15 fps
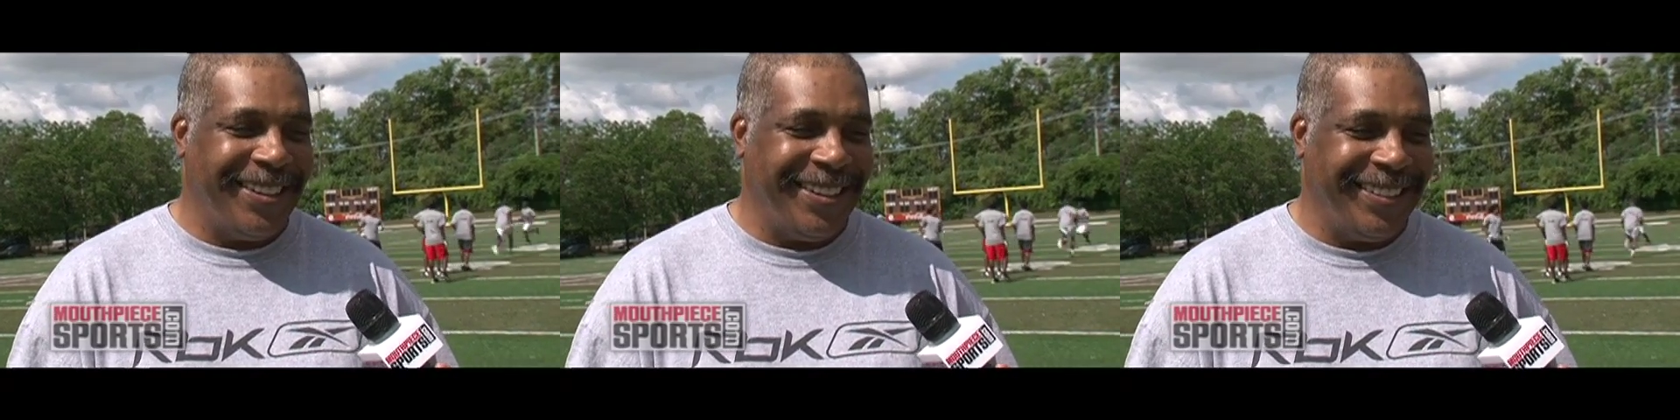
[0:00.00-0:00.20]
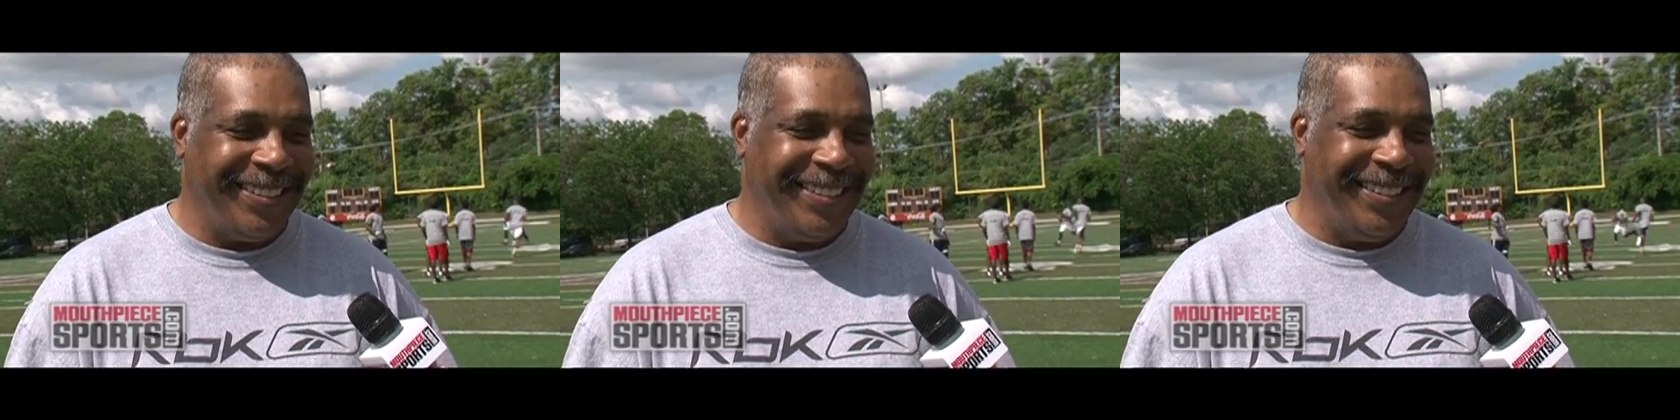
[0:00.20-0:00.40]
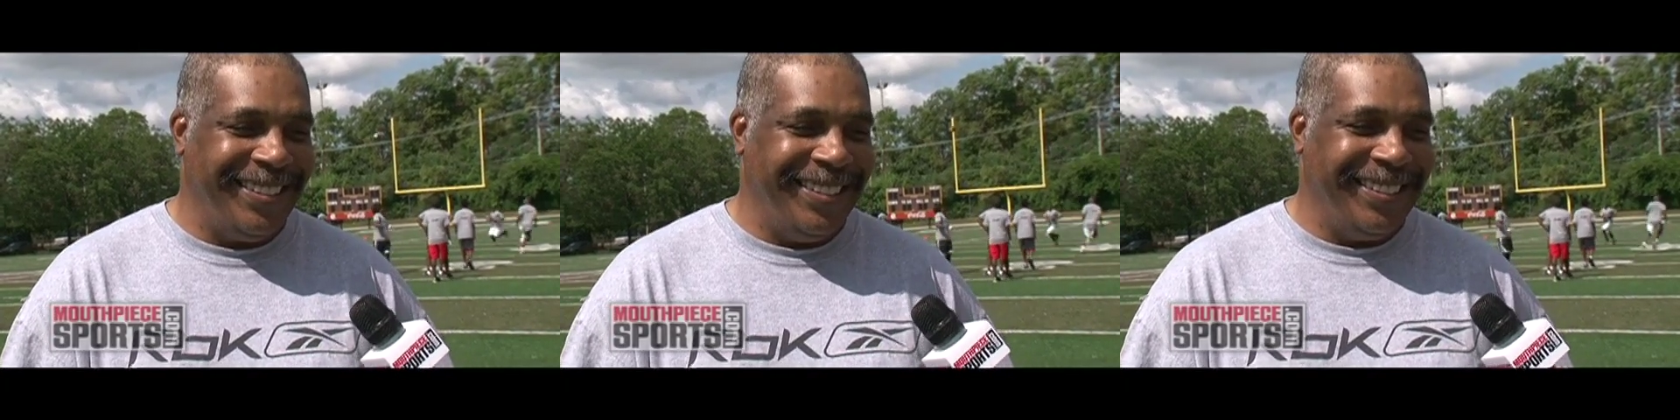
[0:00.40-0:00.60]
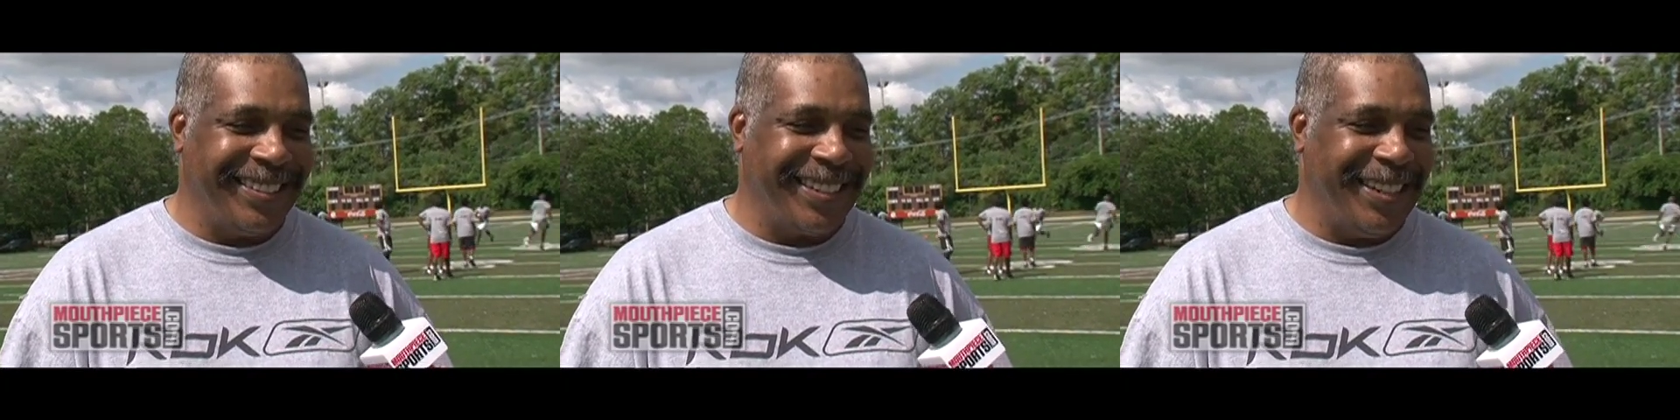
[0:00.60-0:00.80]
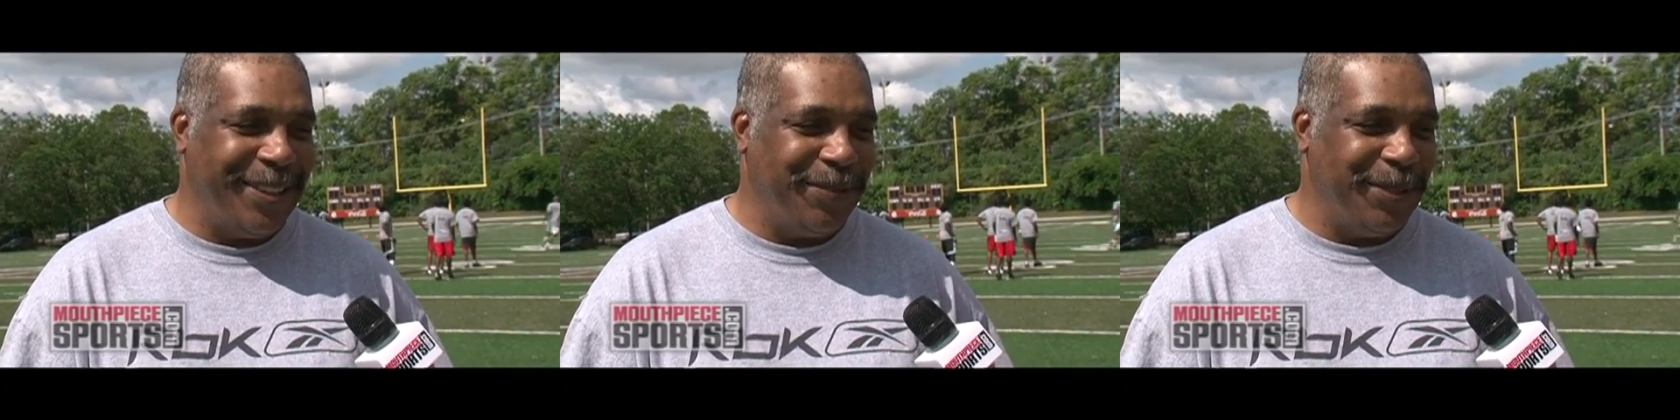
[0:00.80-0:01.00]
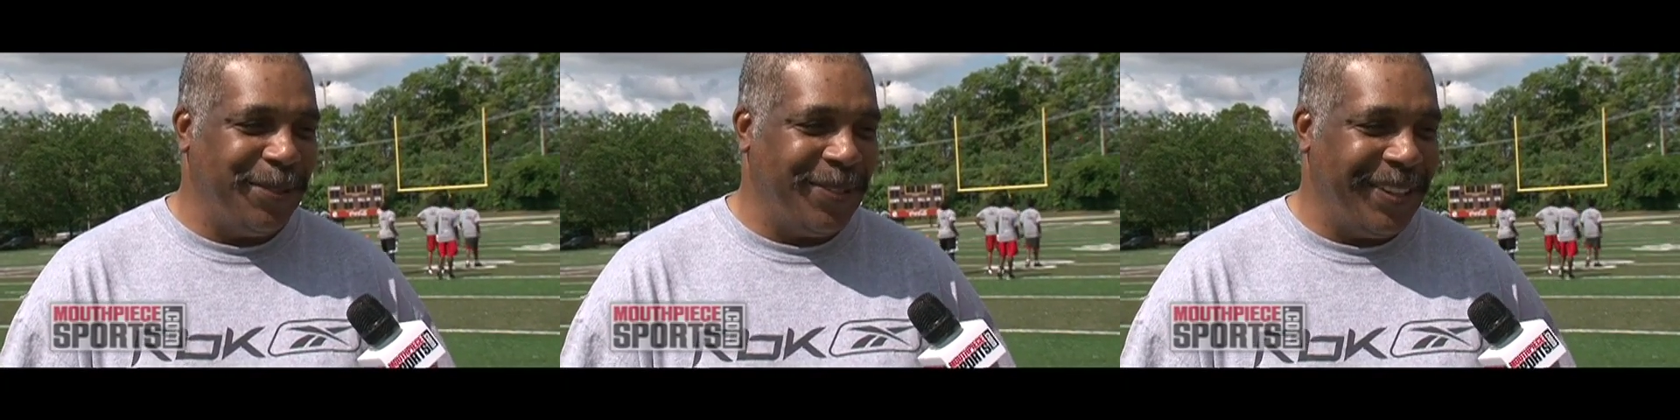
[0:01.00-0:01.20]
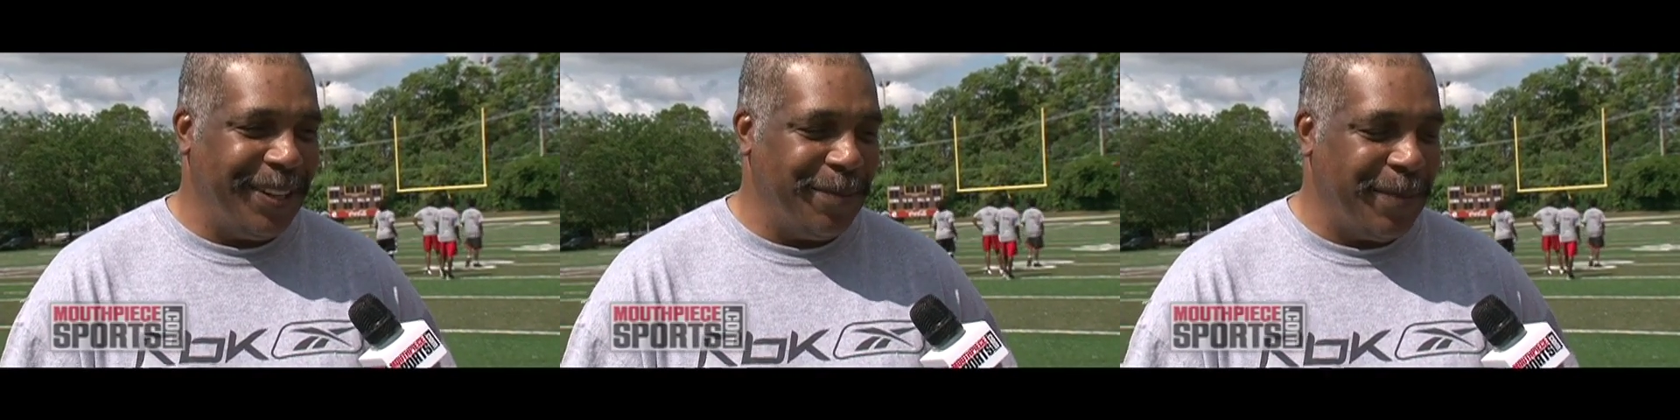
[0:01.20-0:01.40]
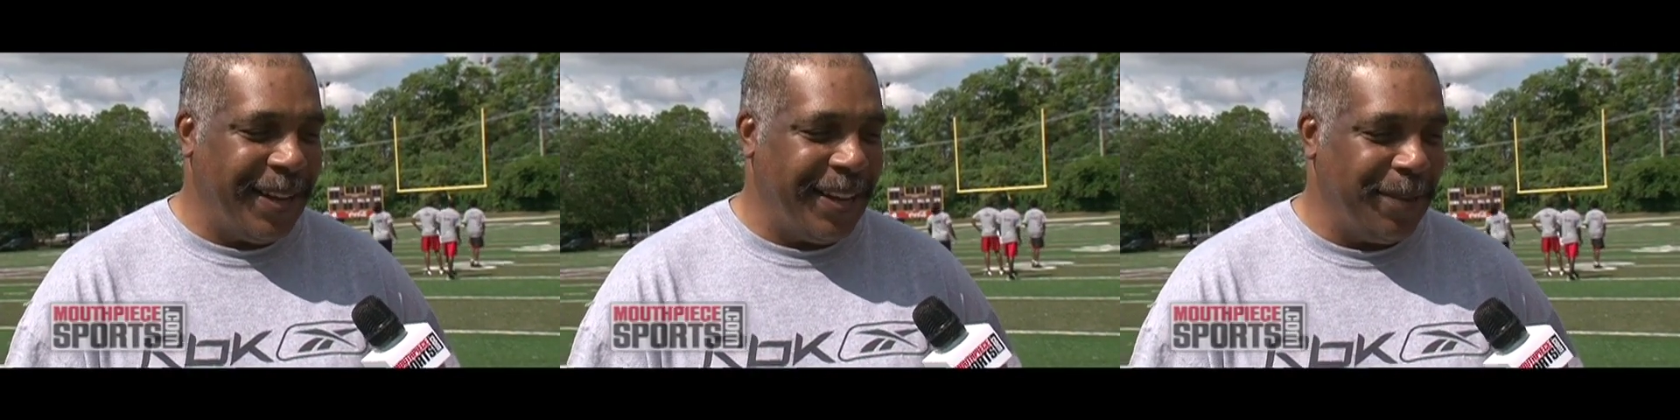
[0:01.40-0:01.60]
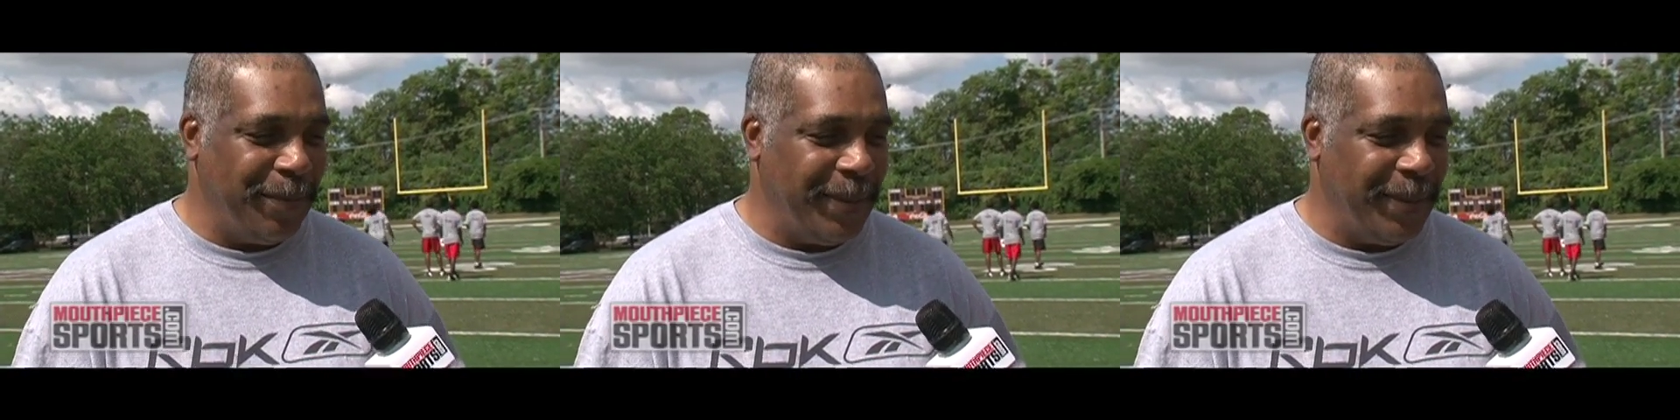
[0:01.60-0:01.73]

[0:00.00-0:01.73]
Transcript: uh, discomfort for anybody.